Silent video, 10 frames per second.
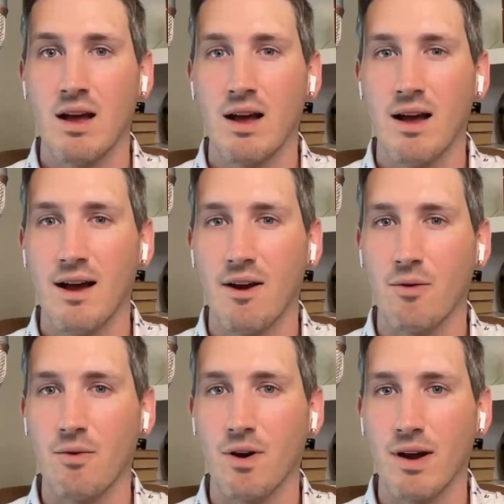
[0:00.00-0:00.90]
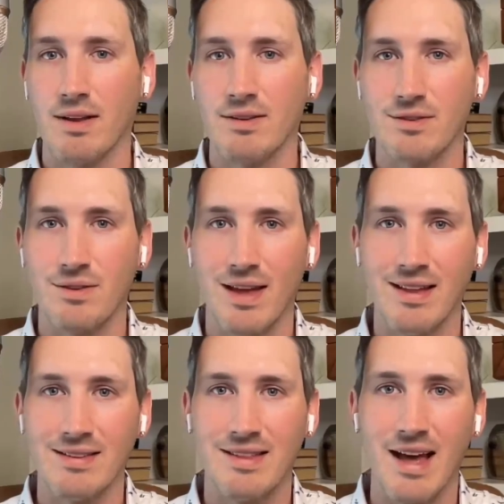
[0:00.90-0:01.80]
Right. So
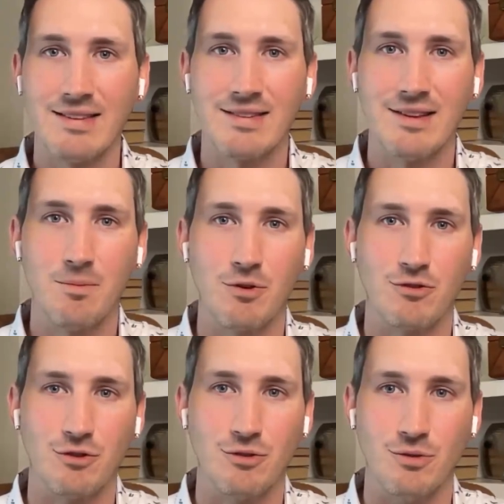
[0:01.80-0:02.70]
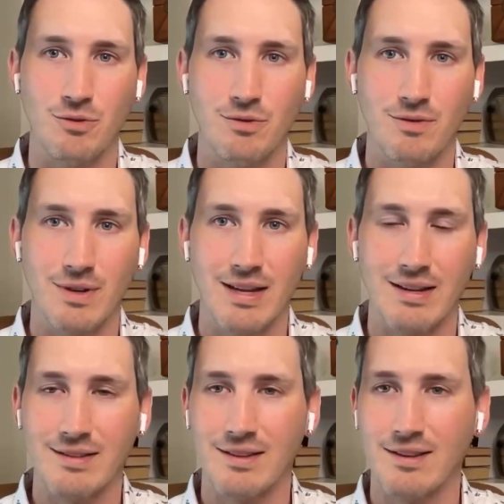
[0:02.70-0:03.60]
that's number 2,
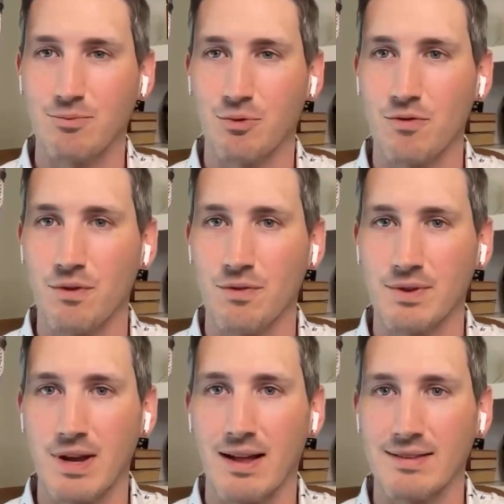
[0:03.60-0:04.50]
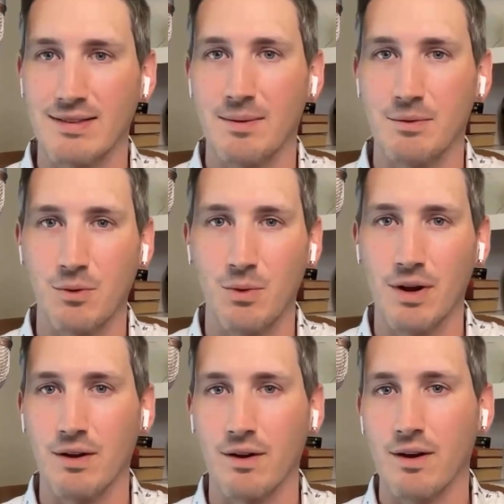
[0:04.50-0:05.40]
getting to this proof of concept
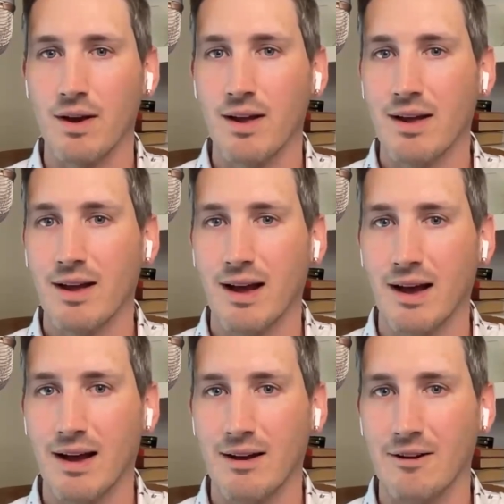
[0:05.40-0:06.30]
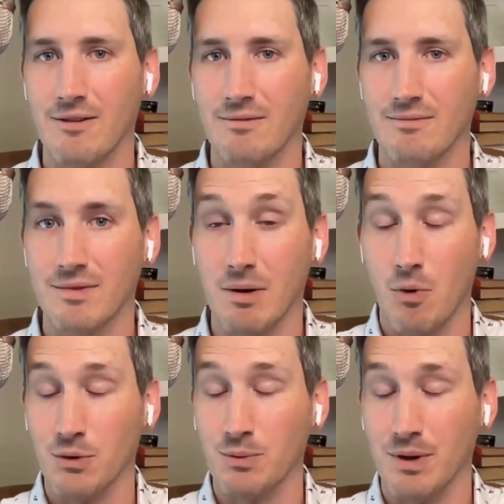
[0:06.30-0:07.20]
quicker.
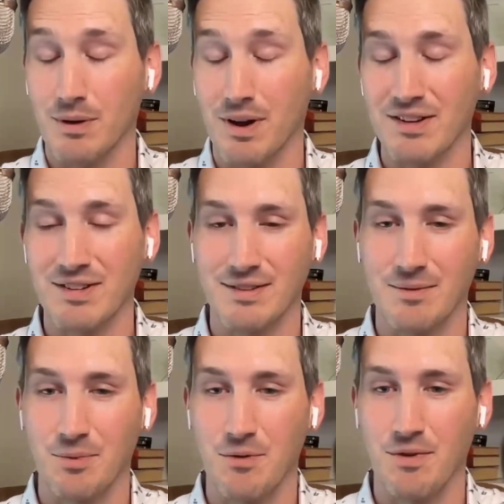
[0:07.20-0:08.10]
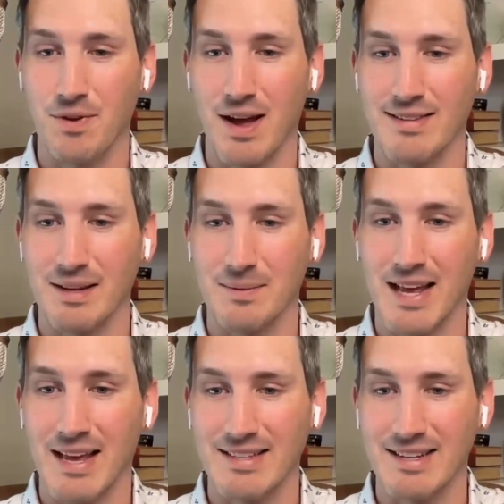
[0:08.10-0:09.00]
Multiple iterations of proof of concept
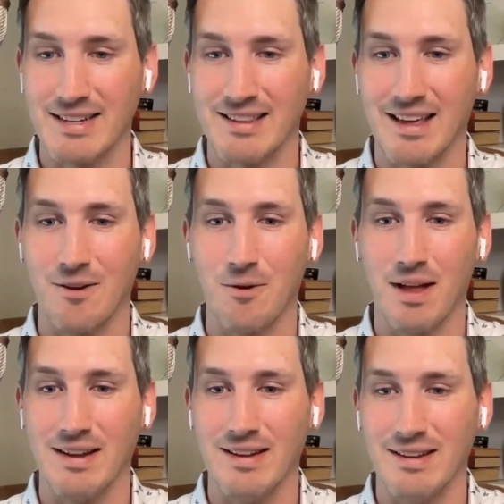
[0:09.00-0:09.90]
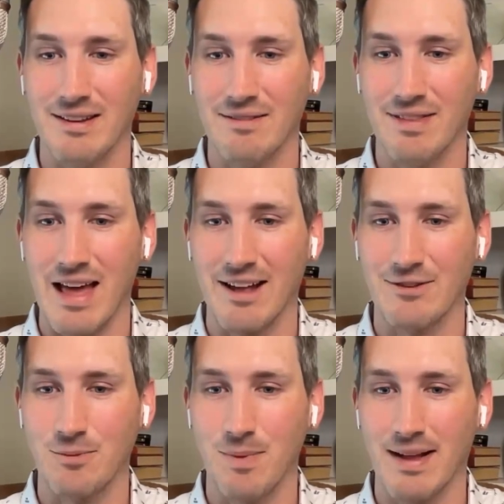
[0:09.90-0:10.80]
testing, that whole idea of the
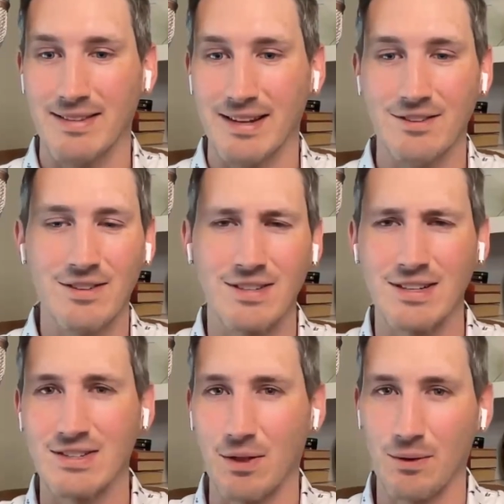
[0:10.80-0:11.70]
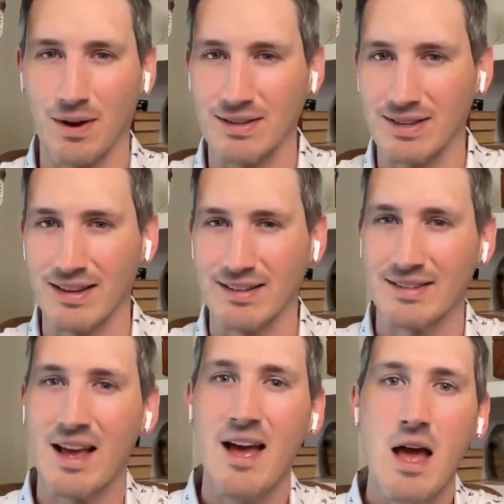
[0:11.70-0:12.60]
agile mindset, it just accelerates
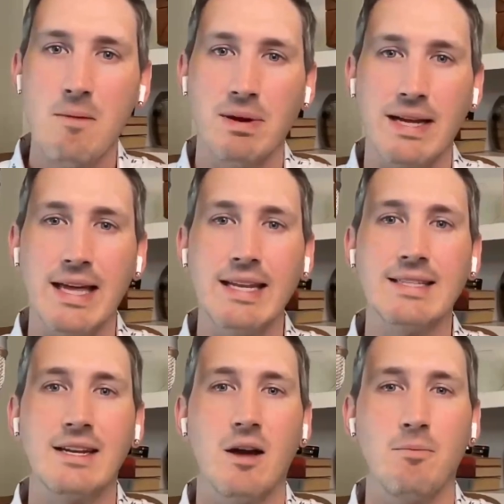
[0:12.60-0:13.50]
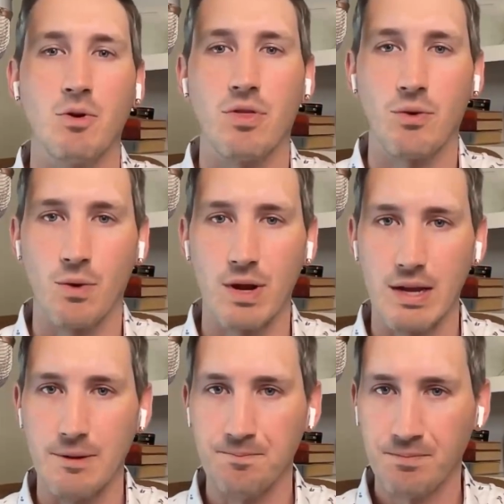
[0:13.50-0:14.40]
things. But getting to number 3,